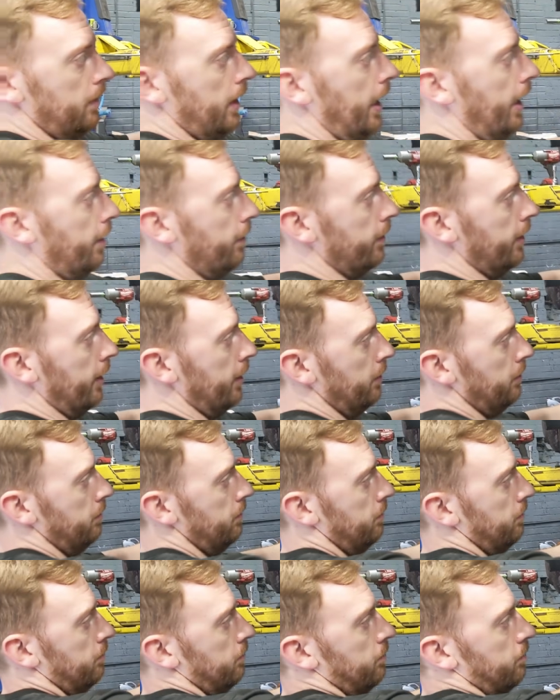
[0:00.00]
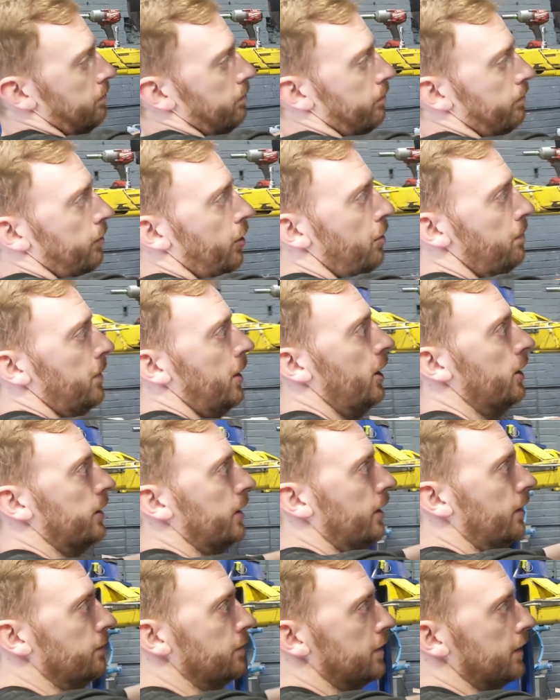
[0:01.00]
Out now. Roll bar
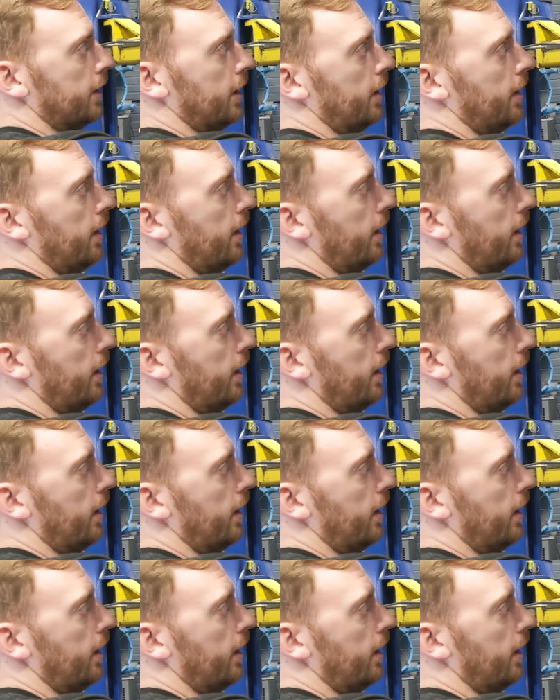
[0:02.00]
down to get that